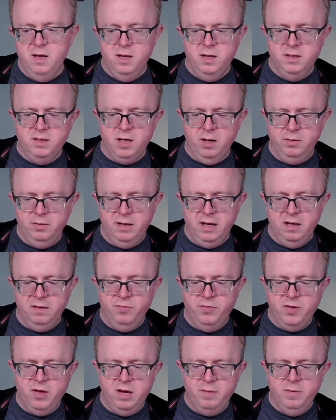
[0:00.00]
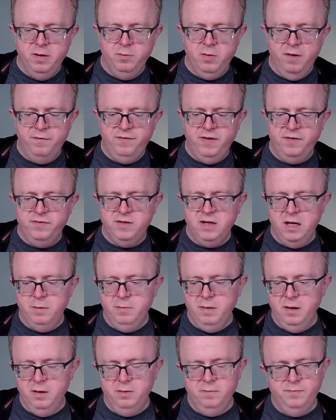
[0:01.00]
So yeah, 30mm by
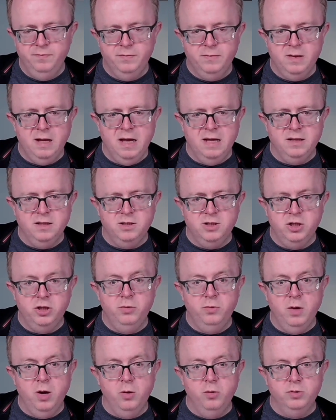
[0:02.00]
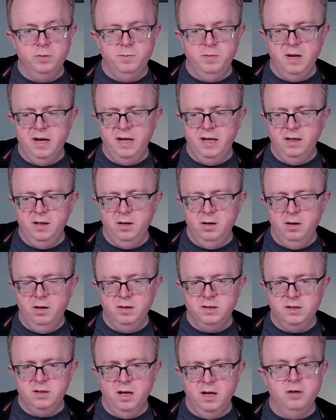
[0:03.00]
15mm and 2 old playing
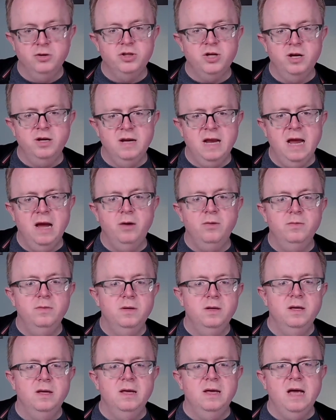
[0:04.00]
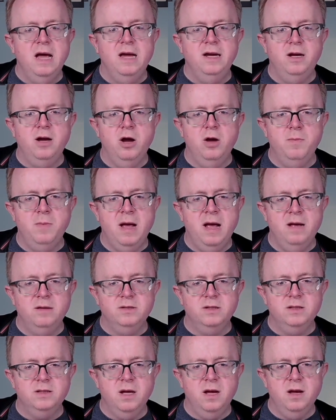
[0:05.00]
cards. And I'll show you now how you go about
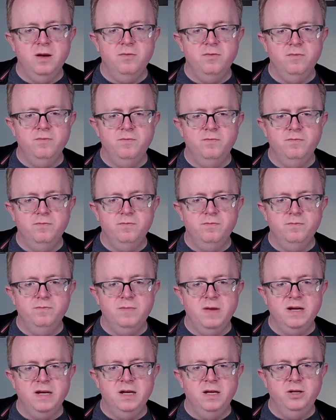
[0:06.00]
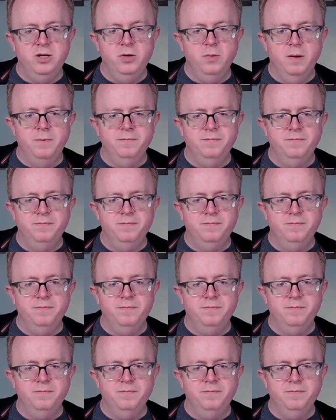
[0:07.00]
making a new one.